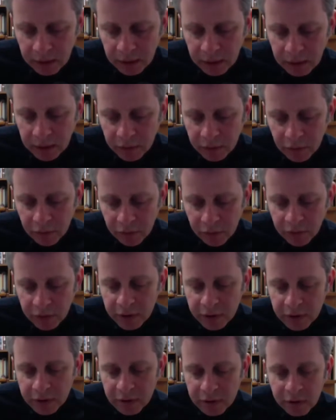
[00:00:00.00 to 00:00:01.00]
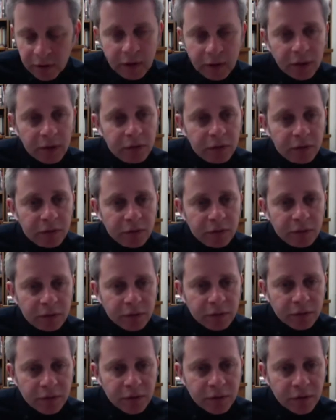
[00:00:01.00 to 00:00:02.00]
it refers to the overall
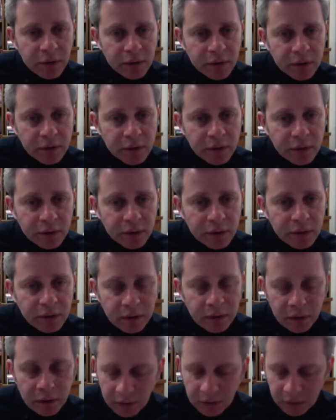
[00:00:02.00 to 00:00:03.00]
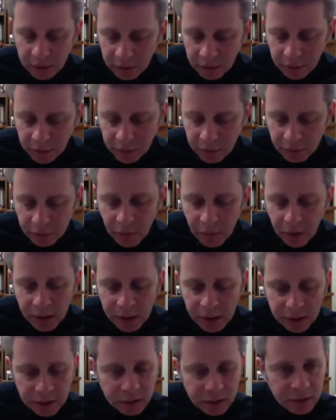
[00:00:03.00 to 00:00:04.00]
structure of the
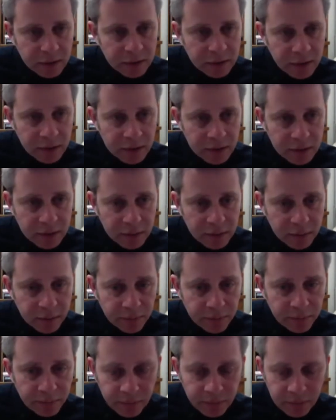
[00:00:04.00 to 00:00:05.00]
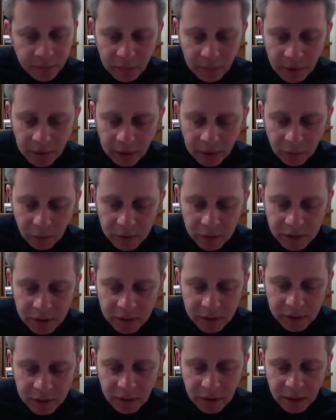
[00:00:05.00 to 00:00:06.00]
moiety system, which
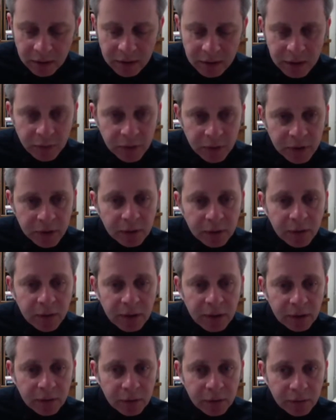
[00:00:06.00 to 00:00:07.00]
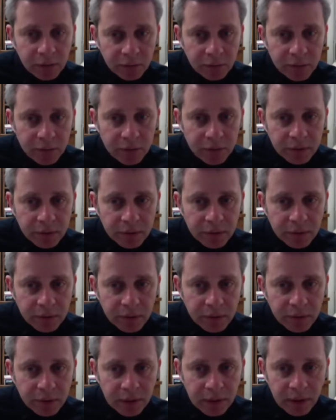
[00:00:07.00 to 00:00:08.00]
extends between groups
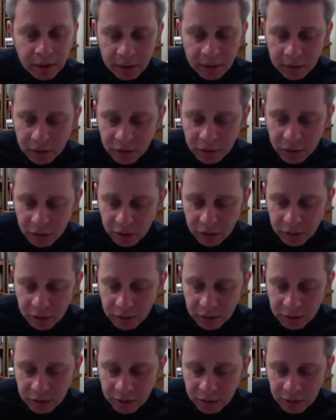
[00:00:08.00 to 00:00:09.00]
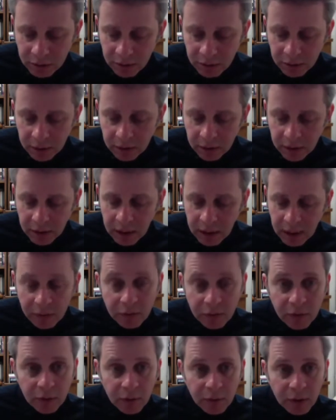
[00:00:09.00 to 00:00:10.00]
and ensures that
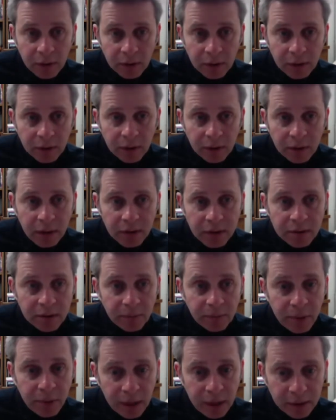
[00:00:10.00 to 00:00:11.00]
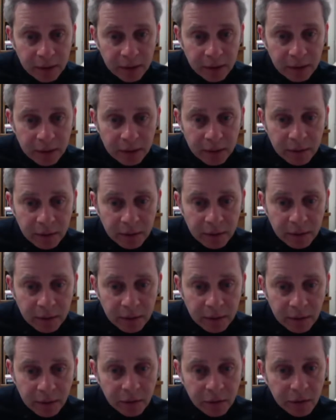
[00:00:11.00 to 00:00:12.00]
everyone has a partner
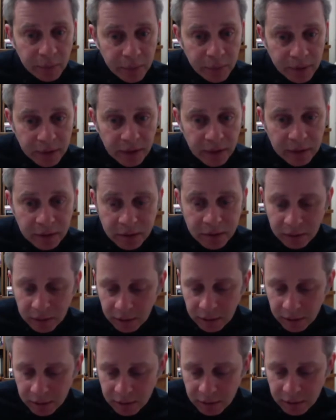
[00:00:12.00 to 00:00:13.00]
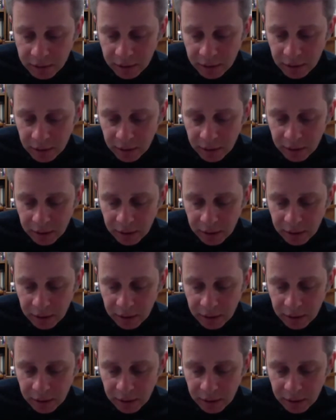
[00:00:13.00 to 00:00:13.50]
or a potential host,